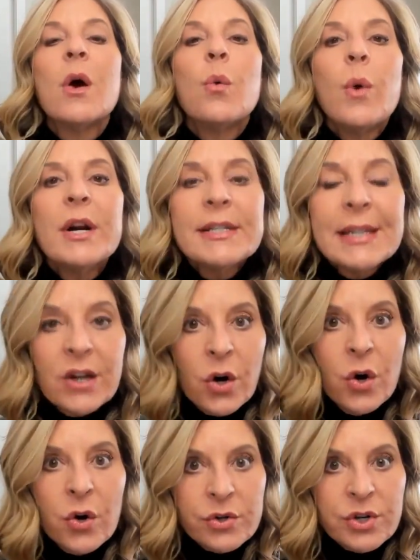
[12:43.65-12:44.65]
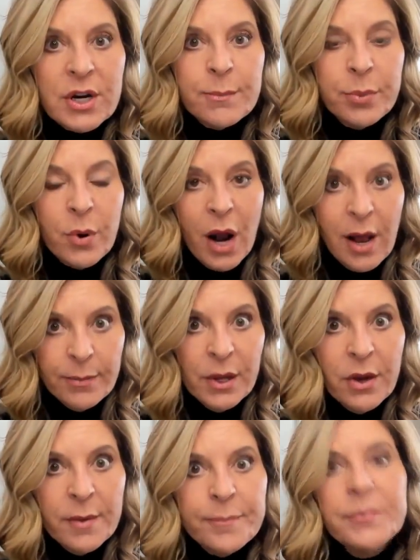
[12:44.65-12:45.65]
What is an urgent
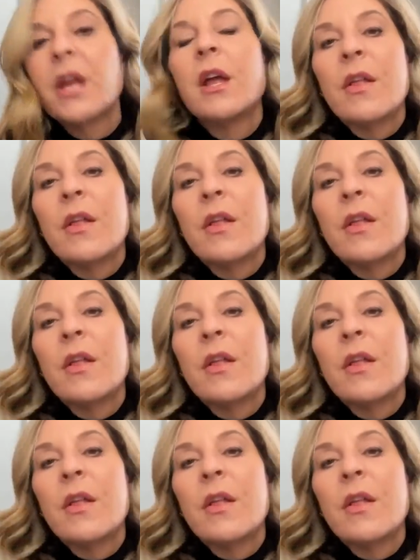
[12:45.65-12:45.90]
problem